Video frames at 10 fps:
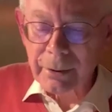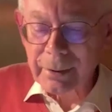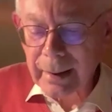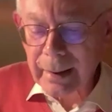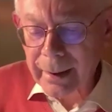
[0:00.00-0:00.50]

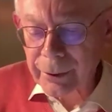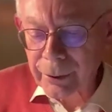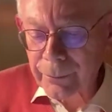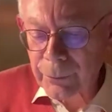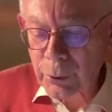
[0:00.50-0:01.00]
but
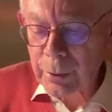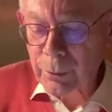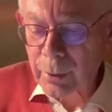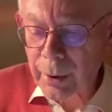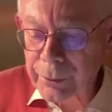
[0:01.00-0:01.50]
neither do
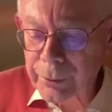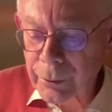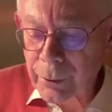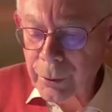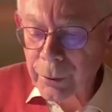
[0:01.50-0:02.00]
we want
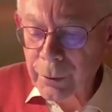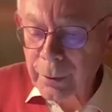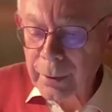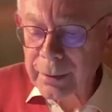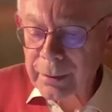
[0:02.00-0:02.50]

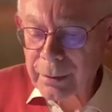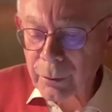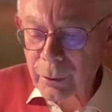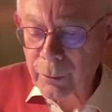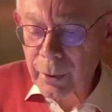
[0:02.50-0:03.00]
it
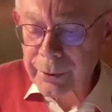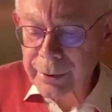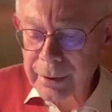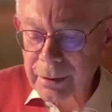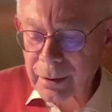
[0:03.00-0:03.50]

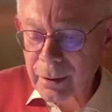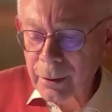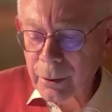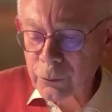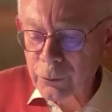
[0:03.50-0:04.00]

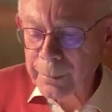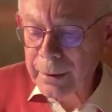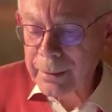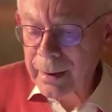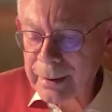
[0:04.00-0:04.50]
to
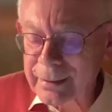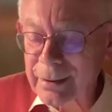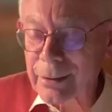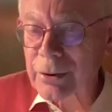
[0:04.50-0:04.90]
be made